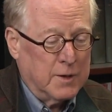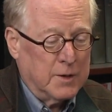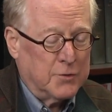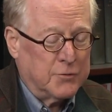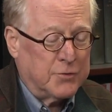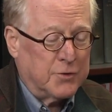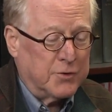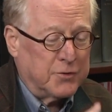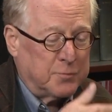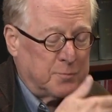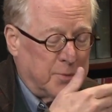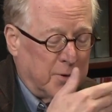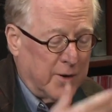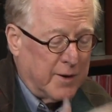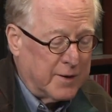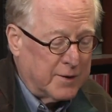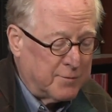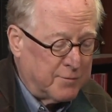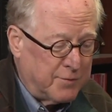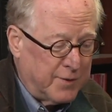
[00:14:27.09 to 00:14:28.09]
So, as
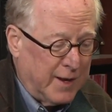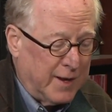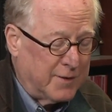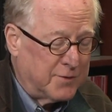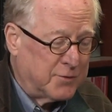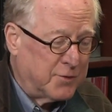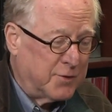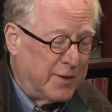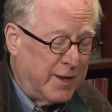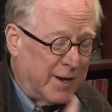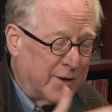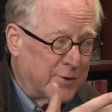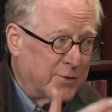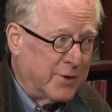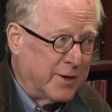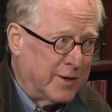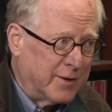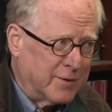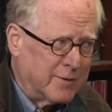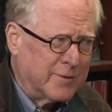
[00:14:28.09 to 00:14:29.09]
part of that, so that
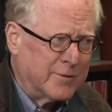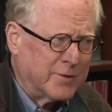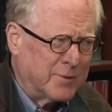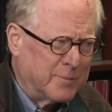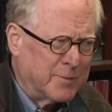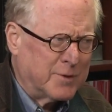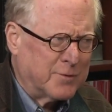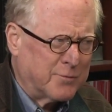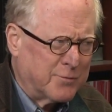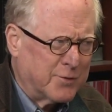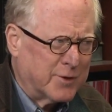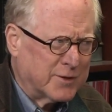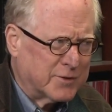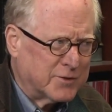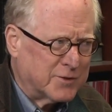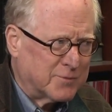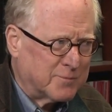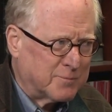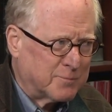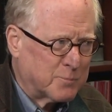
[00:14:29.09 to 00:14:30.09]
created a little bit of
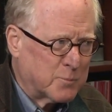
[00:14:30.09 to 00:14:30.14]
friction.